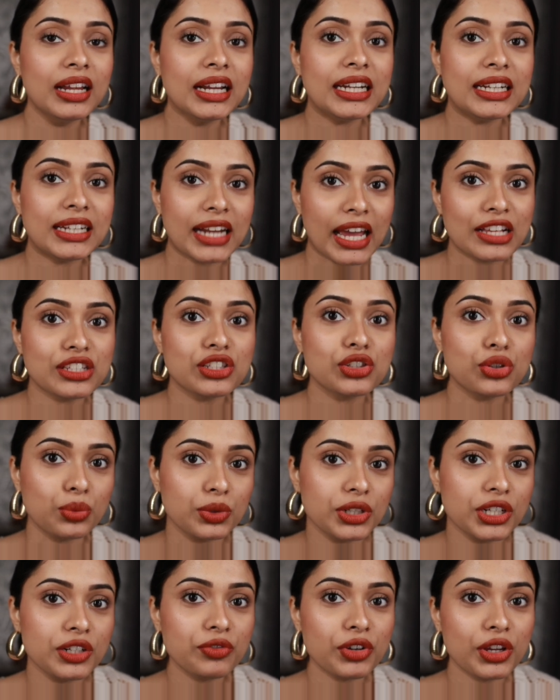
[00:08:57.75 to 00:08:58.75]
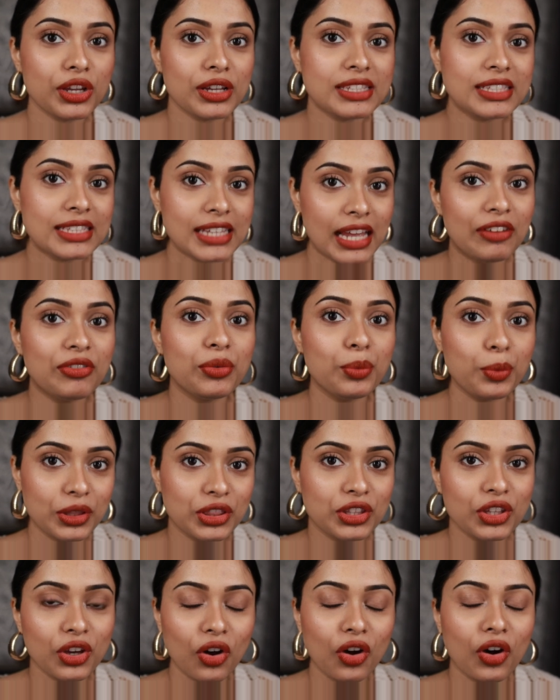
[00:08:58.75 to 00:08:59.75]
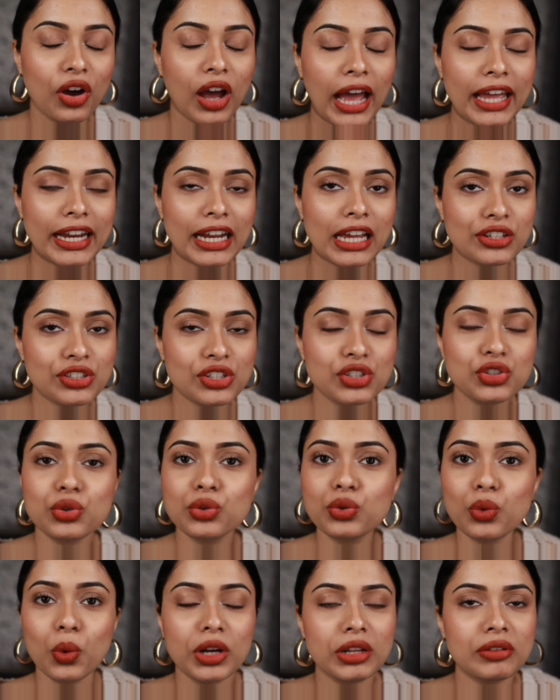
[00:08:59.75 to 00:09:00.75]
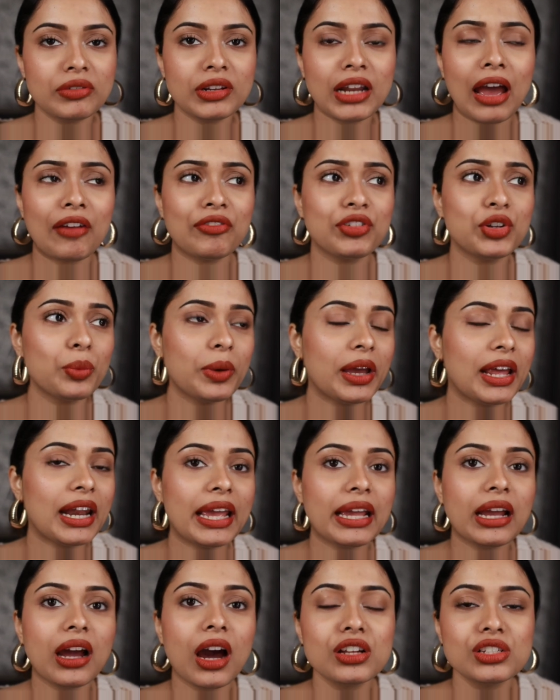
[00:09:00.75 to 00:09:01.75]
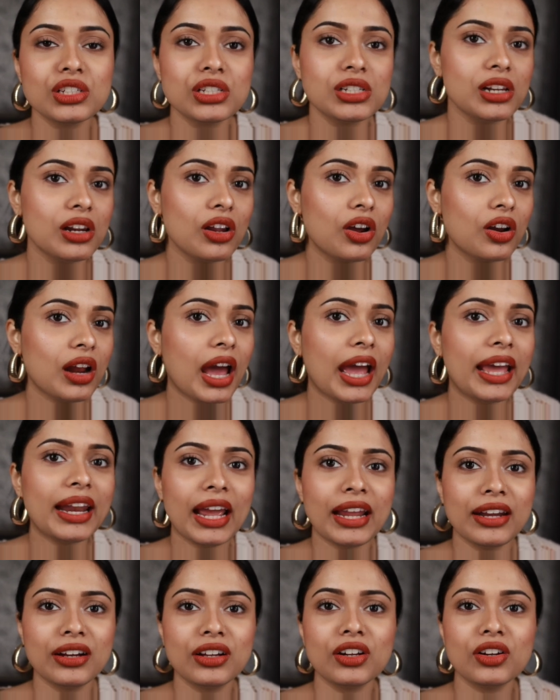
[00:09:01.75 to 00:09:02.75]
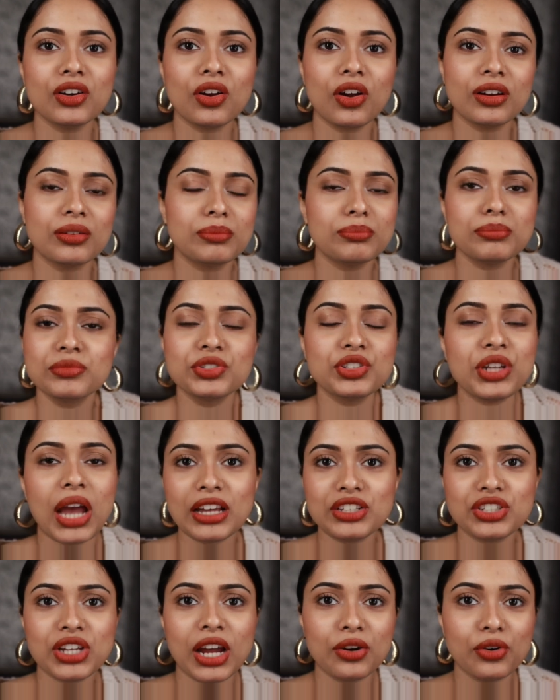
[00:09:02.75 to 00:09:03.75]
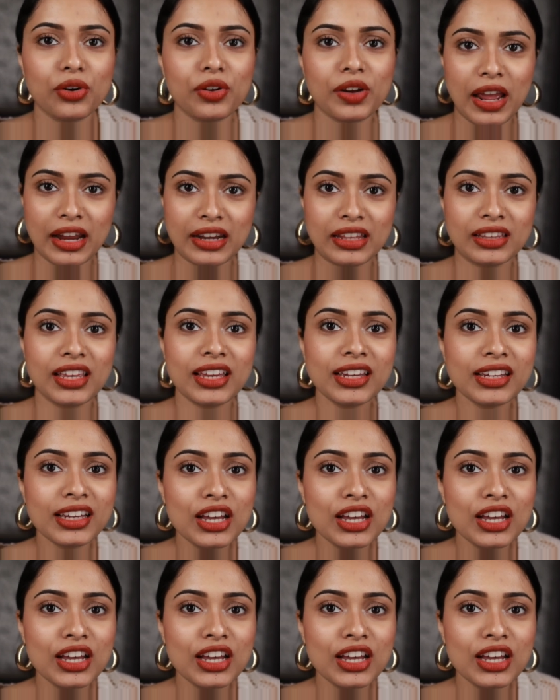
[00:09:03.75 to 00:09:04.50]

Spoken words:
nice routine for yourself with your eyelashes, you don't even have to wear like kajal or eyeliner or eyeshadow or anything.